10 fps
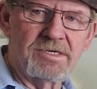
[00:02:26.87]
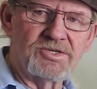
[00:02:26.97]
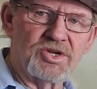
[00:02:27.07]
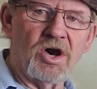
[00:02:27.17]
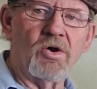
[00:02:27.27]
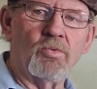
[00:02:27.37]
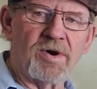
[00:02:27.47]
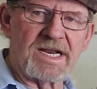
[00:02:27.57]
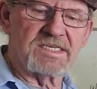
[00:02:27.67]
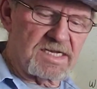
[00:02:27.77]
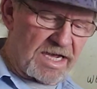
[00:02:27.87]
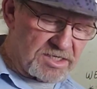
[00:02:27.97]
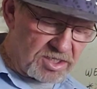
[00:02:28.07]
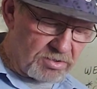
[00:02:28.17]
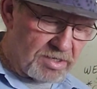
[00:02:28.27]
So what I decided
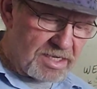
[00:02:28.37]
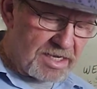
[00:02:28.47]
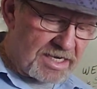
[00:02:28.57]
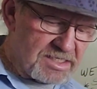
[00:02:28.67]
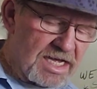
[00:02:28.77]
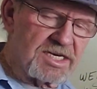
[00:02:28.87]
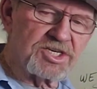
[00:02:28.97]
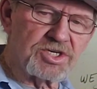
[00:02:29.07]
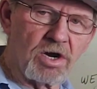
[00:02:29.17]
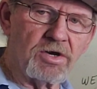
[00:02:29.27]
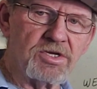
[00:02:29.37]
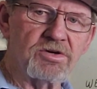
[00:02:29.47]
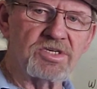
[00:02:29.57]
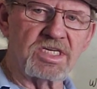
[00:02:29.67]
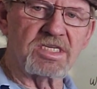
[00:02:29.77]
to do, I decided to show
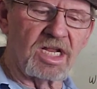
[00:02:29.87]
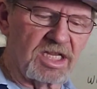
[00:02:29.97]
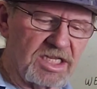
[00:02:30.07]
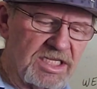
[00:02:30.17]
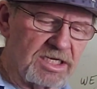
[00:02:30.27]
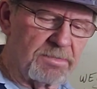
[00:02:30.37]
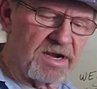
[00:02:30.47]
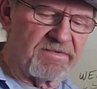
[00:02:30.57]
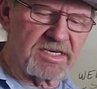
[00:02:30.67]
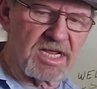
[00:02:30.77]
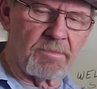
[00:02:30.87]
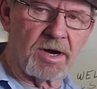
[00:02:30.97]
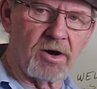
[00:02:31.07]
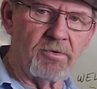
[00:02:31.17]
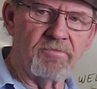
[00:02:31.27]
you just a little bit of a
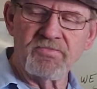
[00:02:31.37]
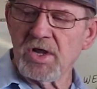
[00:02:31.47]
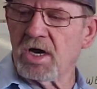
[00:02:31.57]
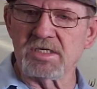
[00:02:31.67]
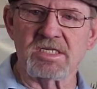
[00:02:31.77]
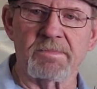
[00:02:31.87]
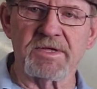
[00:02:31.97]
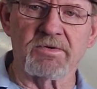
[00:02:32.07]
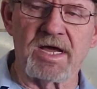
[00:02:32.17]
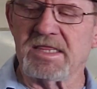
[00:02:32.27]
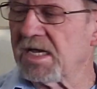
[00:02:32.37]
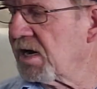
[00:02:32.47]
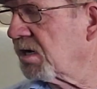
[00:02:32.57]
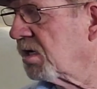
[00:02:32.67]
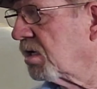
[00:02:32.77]
demo on something right
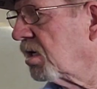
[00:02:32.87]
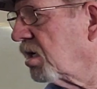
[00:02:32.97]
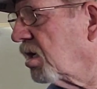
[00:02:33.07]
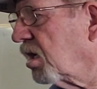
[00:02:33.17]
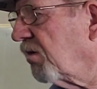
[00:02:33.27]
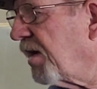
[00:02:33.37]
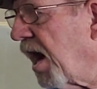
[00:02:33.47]
there of